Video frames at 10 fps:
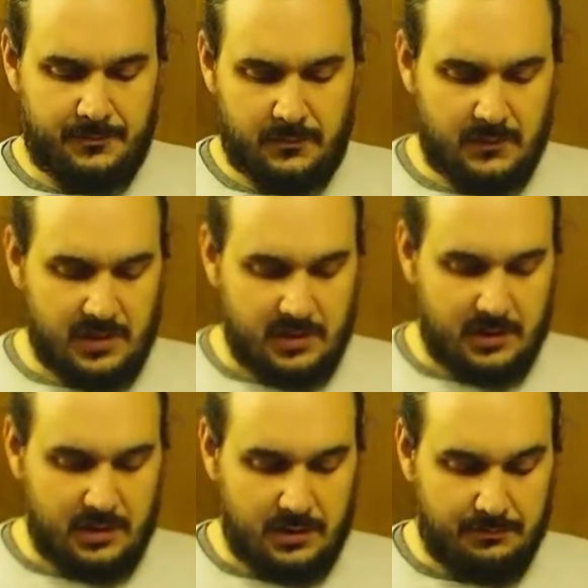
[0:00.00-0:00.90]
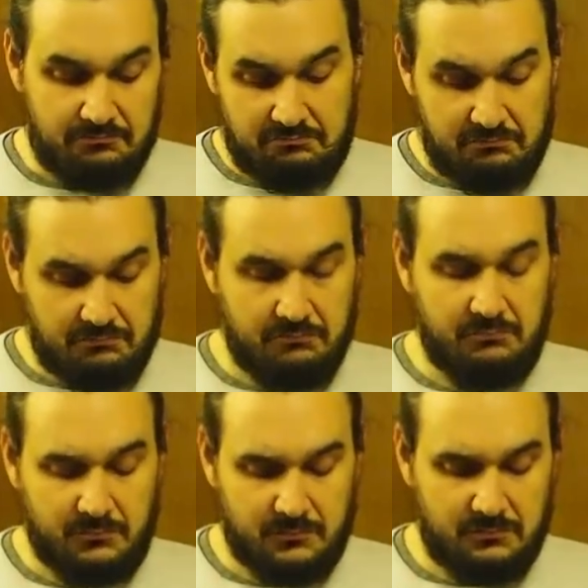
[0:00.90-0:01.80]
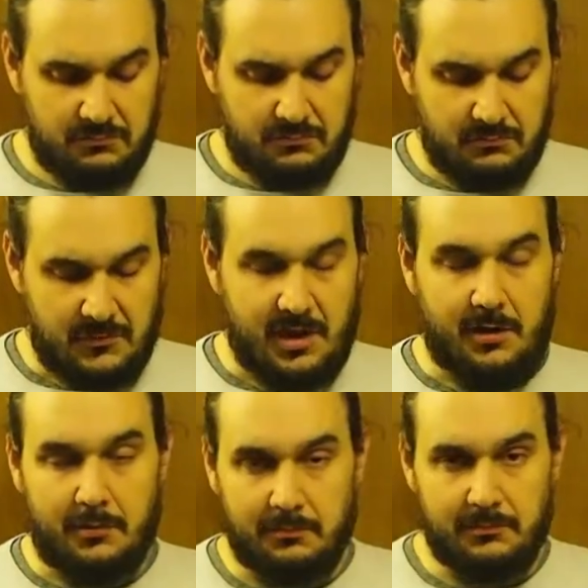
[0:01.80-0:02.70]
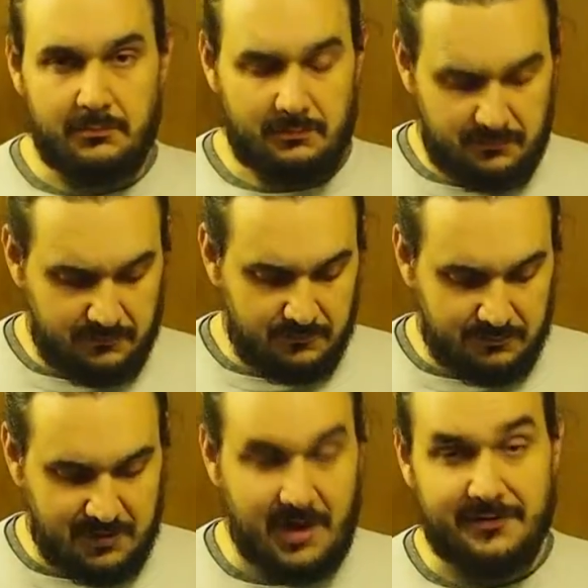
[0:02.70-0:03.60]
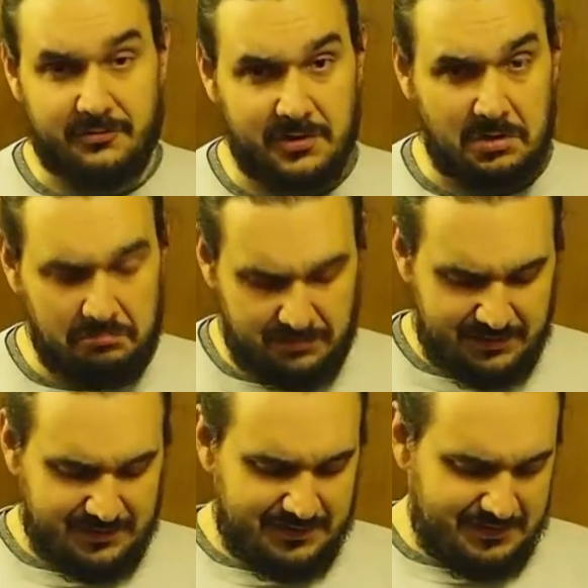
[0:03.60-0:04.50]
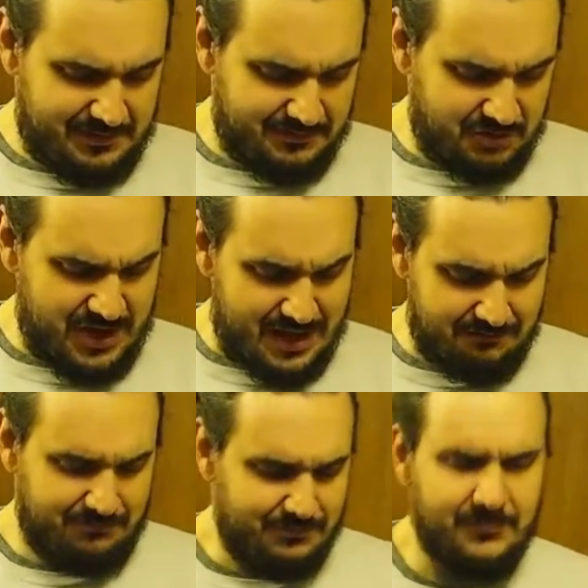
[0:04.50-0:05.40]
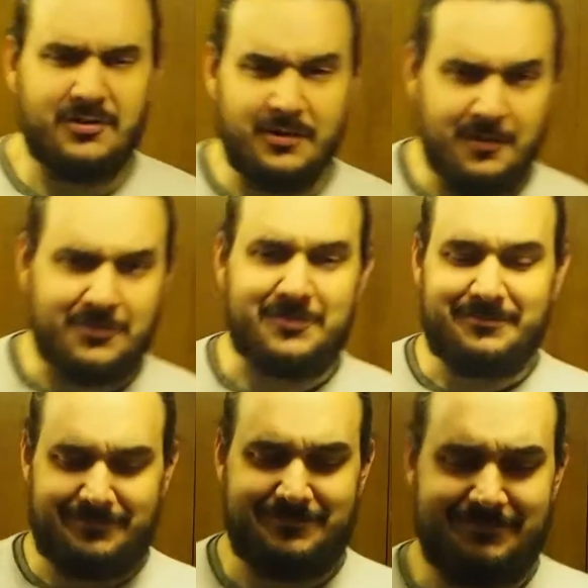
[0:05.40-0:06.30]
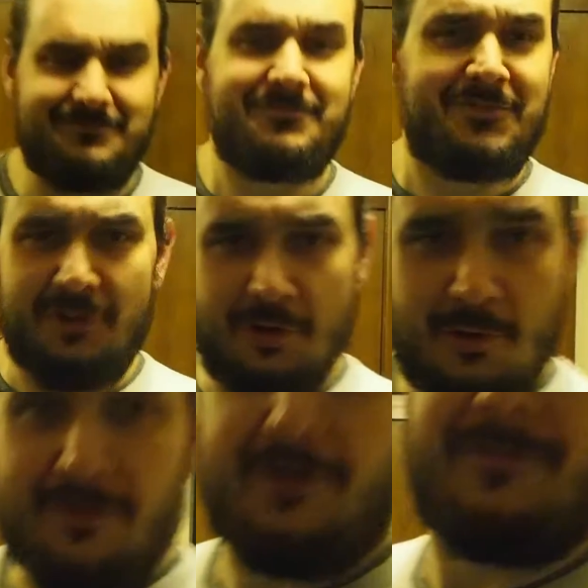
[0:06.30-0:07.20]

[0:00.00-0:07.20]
um, I don't know, cock the trigger. Shit, start over, start over.